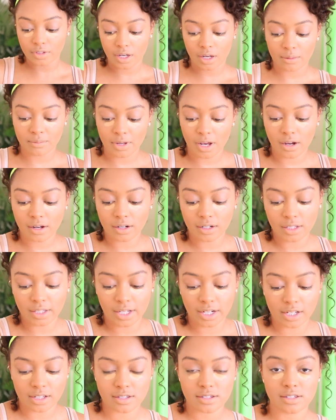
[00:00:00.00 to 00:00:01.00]
I'm not going to
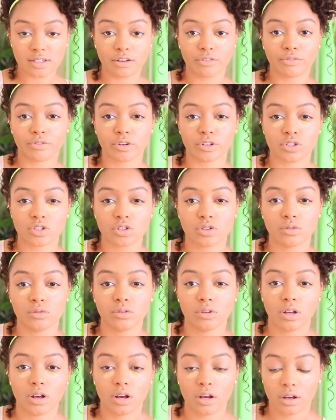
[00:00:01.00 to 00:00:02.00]
let it sit for too
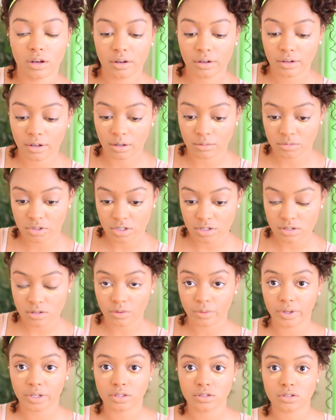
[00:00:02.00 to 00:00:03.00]
long. I'm
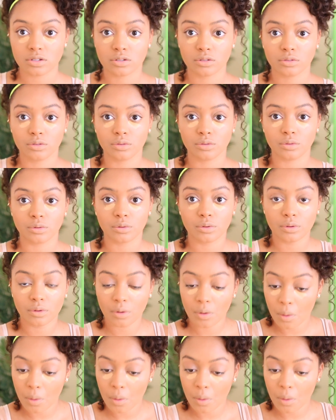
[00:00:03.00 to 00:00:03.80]
just going to